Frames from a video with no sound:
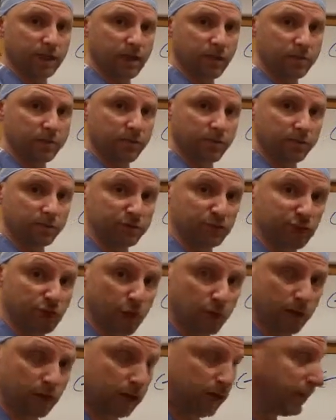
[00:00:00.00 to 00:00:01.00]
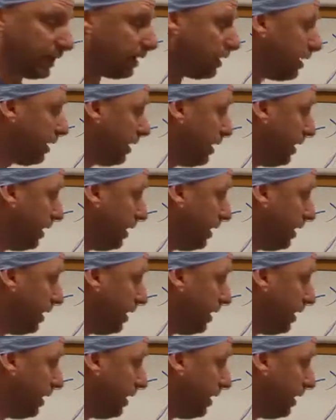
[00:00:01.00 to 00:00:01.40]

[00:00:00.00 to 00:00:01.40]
It comes from journaling.